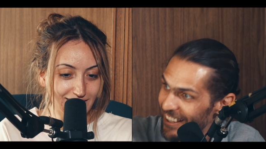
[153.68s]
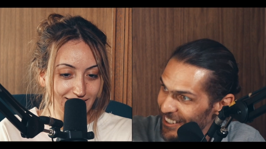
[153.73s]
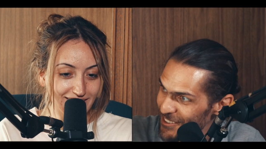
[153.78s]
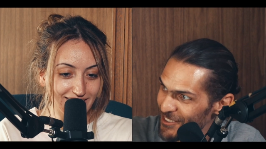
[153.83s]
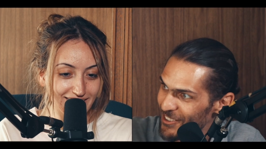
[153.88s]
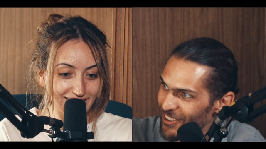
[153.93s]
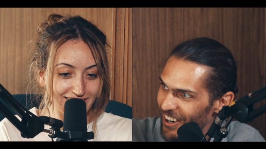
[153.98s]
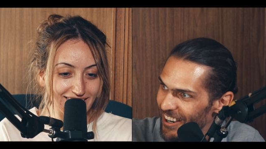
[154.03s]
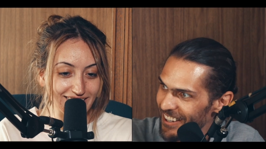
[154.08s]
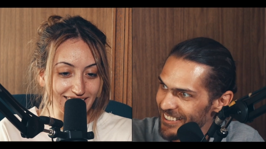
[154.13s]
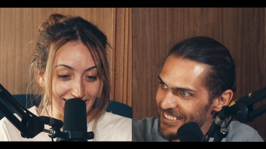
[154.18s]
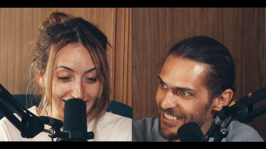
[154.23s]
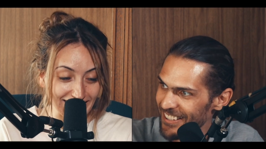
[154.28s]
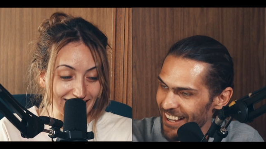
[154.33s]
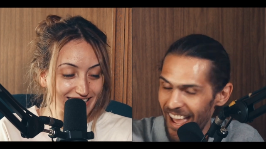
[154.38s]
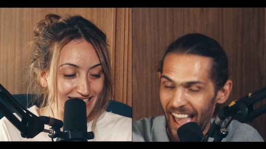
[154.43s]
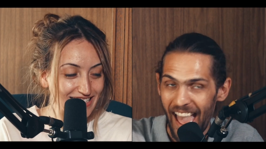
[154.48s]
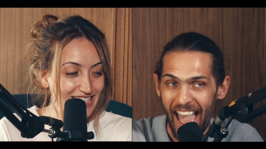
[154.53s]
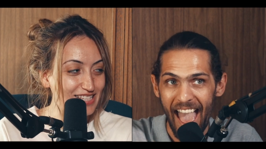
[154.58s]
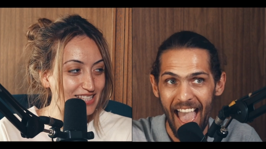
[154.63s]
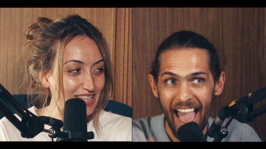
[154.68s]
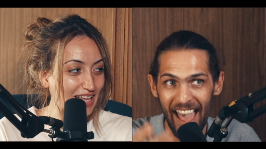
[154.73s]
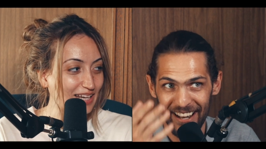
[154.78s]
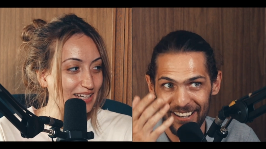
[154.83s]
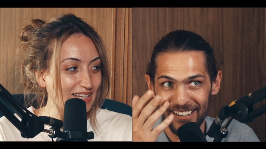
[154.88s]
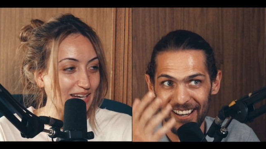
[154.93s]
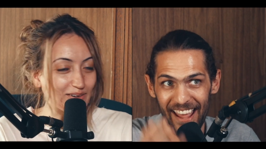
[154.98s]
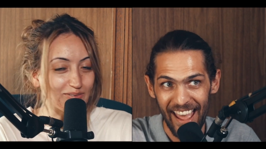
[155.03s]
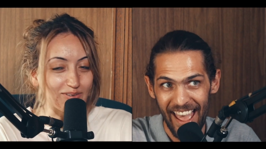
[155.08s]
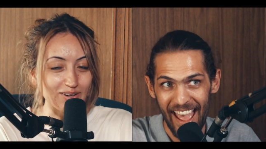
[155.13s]
Speaker 1: that's right. He is a stunt and,
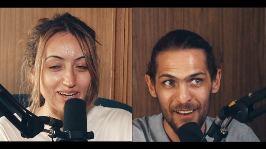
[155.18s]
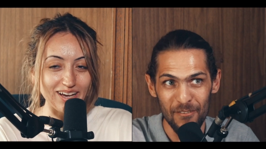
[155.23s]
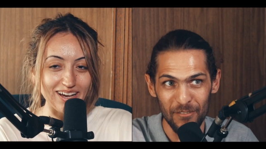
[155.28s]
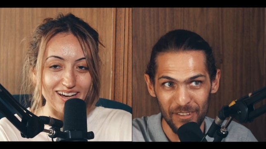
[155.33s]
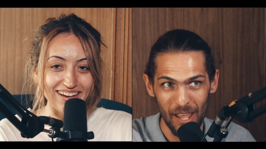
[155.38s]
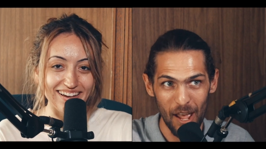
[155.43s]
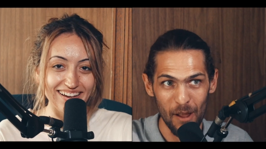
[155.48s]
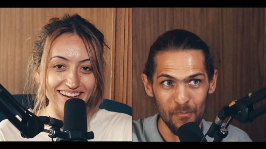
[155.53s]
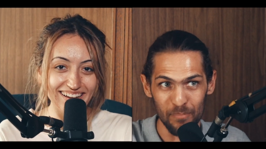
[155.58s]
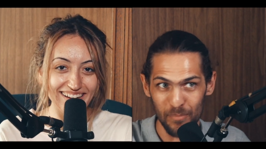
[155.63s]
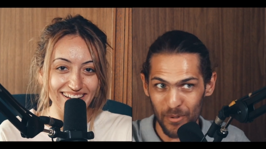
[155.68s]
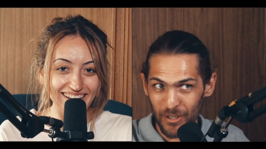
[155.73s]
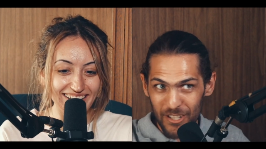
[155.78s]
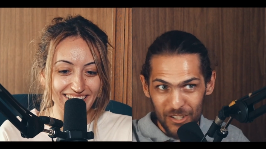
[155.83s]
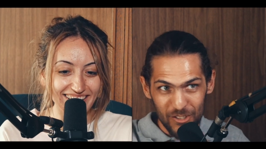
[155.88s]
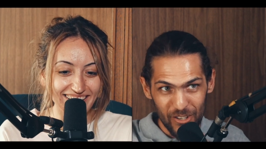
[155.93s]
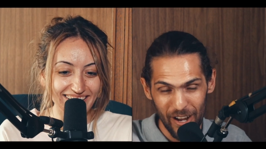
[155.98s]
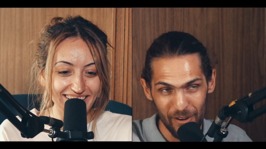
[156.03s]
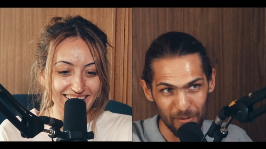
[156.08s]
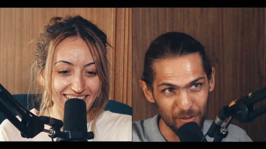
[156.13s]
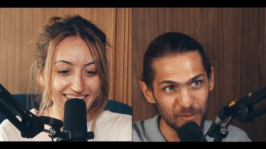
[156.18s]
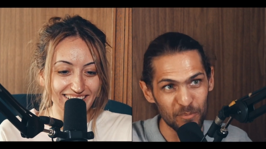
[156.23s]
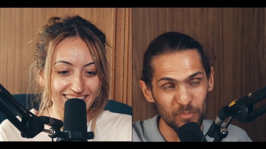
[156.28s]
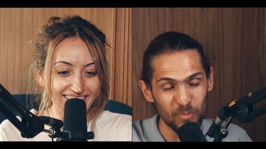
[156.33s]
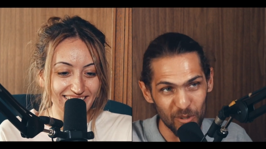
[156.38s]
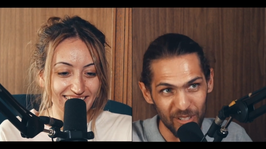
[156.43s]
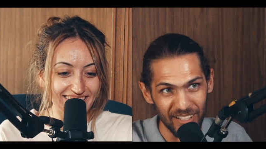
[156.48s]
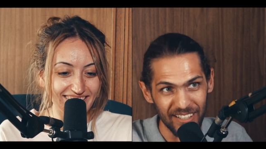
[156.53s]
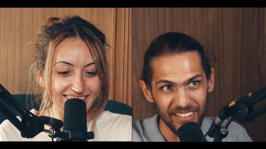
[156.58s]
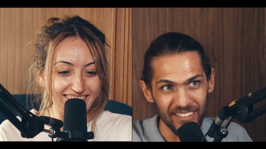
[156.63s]
double, yeah. And, and Bullet Train was
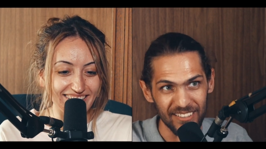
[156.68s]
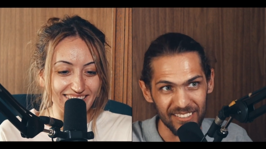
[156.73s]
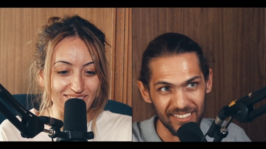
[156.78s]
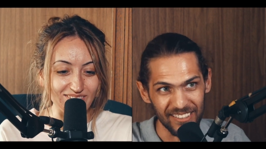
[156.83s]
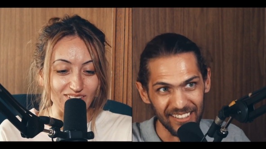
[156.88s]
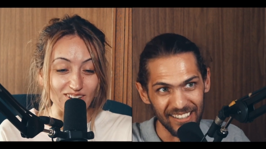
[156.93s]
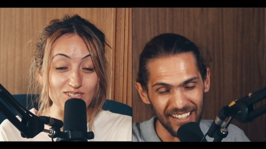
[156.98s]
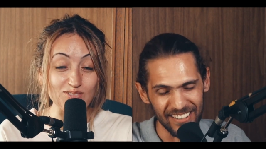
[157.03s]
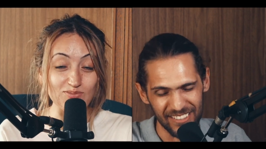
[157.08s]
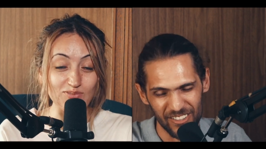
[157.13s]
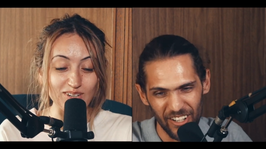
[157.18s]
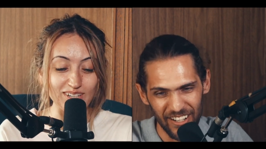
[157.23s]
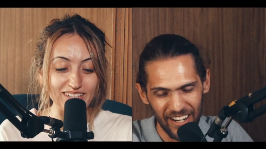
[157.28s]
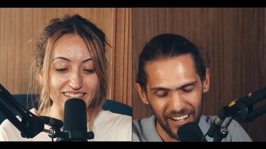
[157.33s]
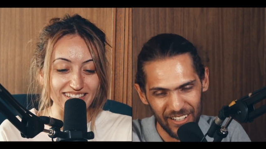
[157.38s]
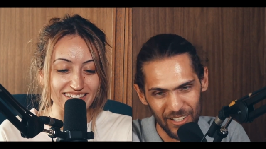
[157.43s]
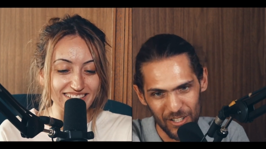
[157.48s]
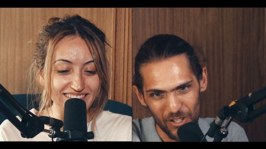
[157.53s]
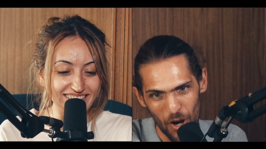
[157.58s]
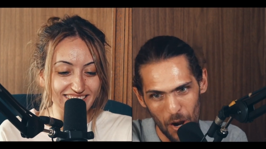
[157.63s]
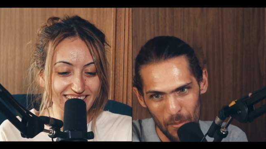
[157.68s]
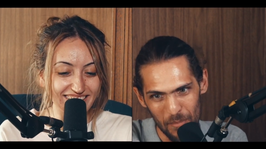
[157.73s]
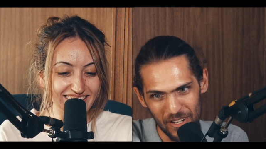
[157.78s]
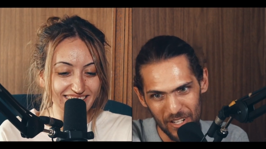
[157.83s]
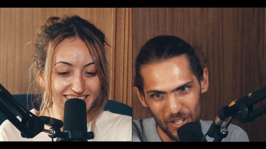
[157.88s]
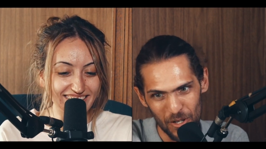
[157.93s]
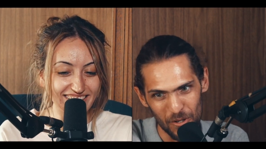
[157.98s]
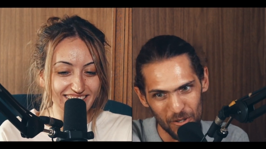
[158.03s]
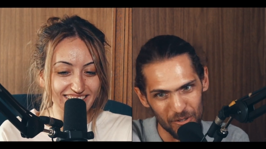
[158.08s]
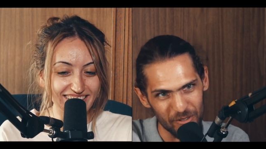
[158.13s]
brilliant. It was It's brilliant. got like a
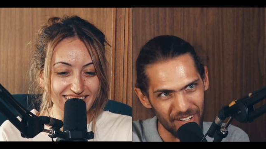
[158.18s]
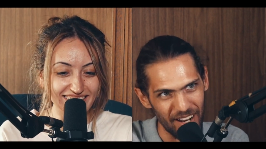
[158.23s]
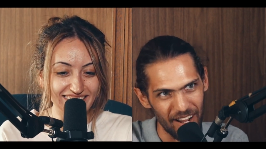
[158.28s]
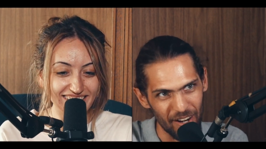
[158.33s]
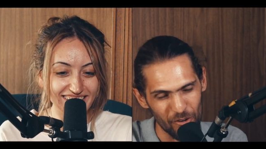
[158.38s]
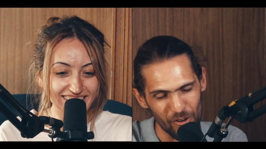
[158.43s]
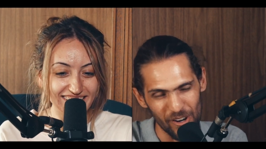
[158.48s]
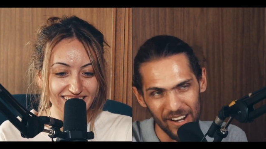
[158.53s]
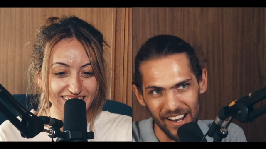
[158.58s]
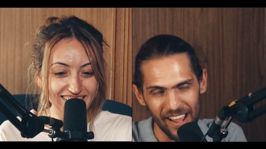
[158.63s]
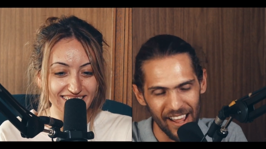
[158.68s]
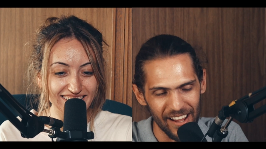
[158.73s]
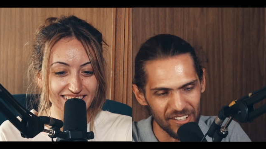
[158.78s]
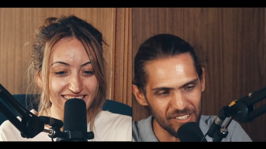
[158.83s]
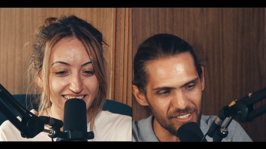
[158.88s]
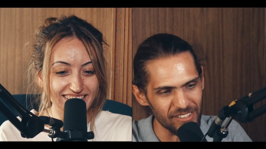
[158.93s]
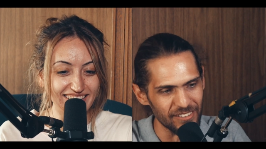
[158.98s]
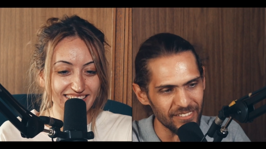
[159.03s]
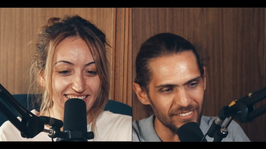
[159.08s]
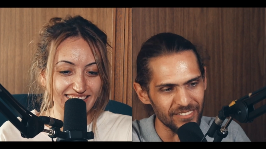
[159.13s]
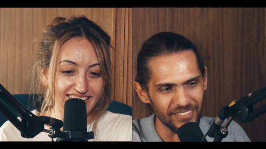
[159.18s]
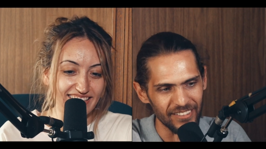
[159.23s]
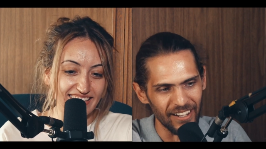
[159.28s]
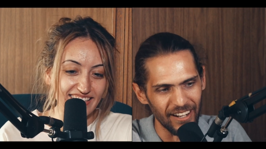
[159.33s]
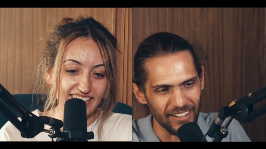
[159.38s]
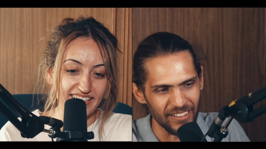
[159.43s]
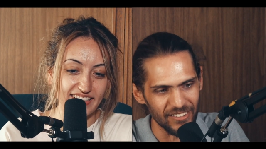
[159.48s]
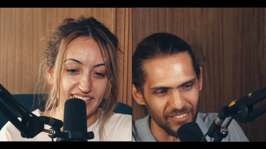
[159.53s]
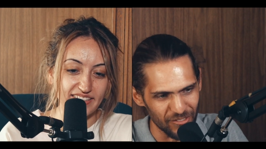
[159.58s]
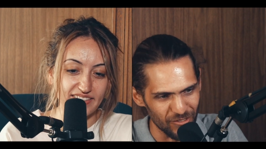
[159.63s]
comical, like really action,
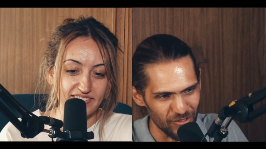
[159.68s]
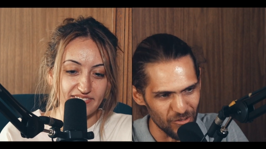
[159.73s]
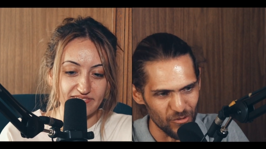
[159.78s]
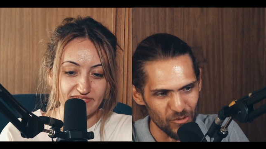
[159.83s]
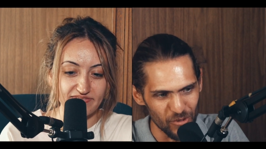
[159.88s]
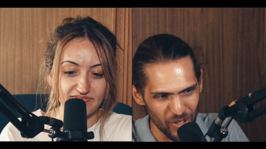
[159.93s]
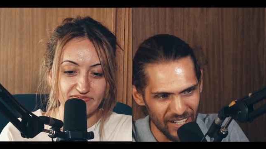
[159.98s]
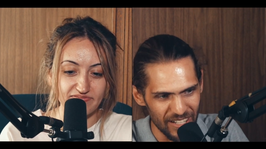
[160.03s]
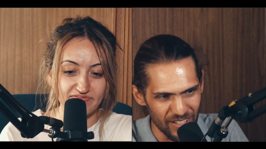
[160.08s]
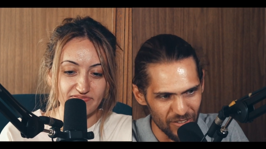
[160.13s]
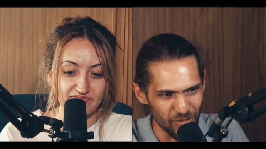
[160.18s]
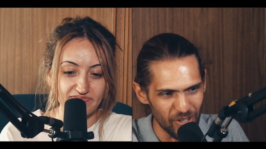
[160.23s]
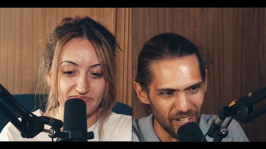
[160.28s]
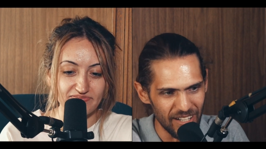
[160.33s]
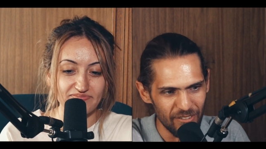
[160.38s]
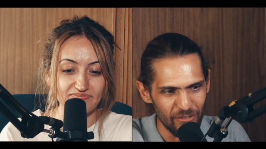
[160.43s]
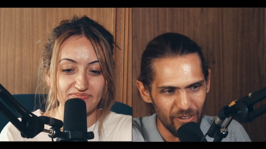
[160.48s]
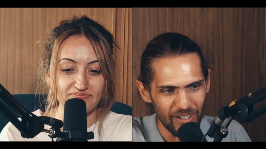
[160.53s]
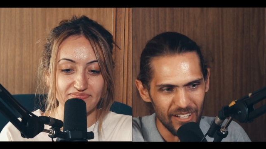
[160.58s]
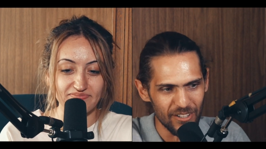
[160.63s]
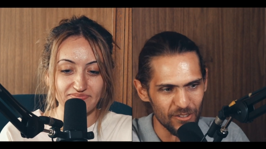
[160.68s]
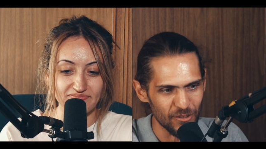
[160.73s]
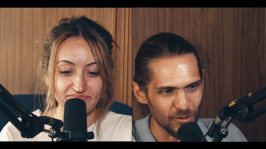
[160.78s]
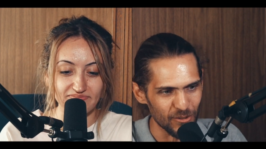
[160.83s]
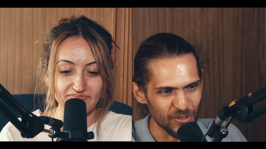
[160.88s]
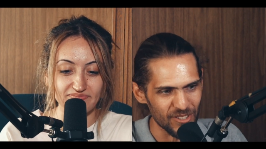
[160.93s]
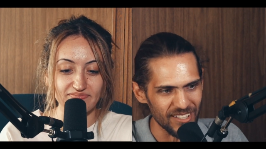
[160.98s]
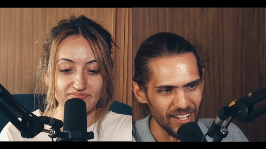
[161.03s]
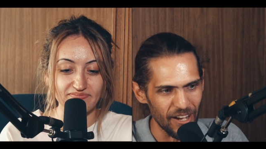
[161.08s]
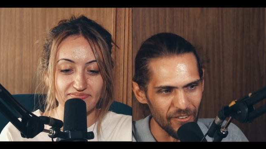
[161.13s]
like really, really, really cool
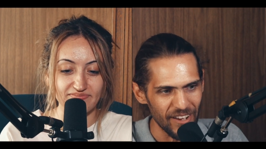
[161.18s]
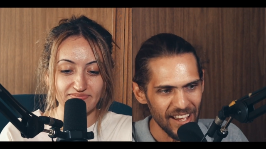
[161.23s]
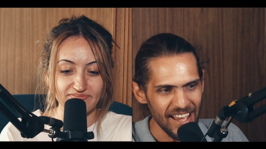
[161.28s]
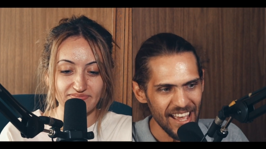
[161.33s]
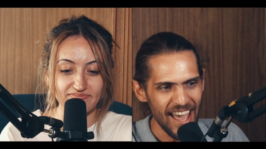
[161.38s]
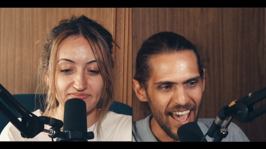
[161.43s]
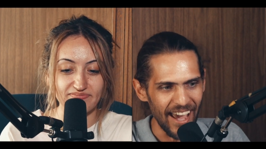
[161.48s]
stuff.